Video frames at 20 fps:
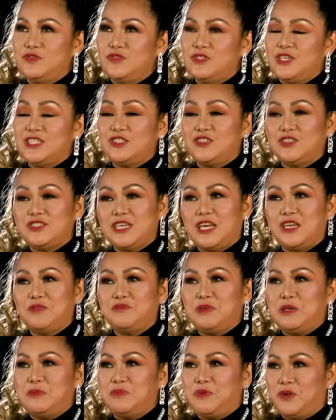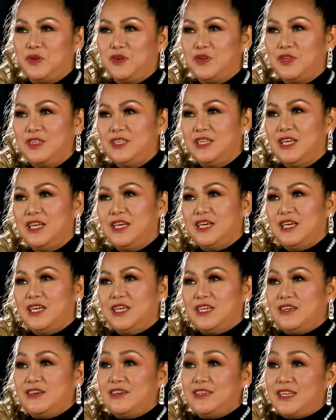entertain people,
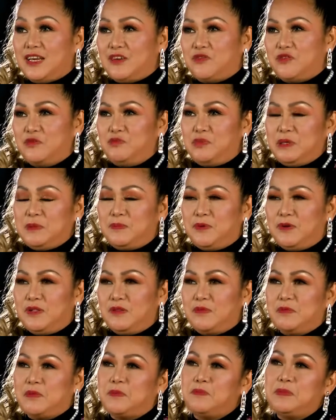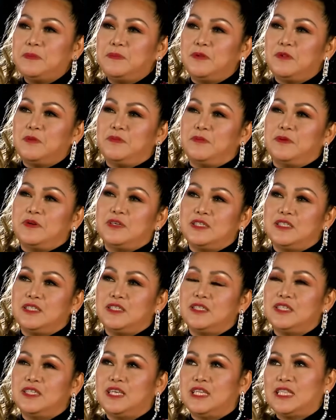connect with people. I'm a people
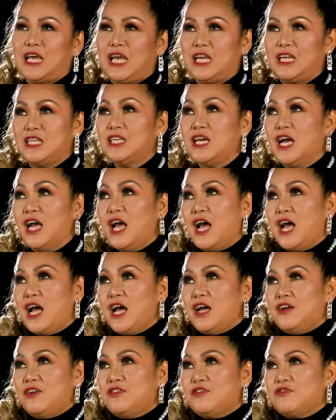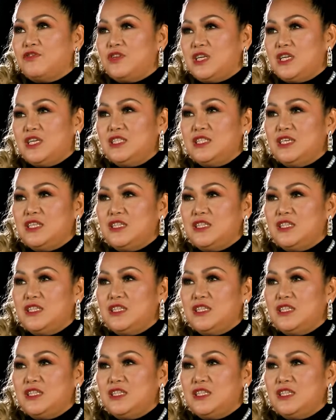person that I really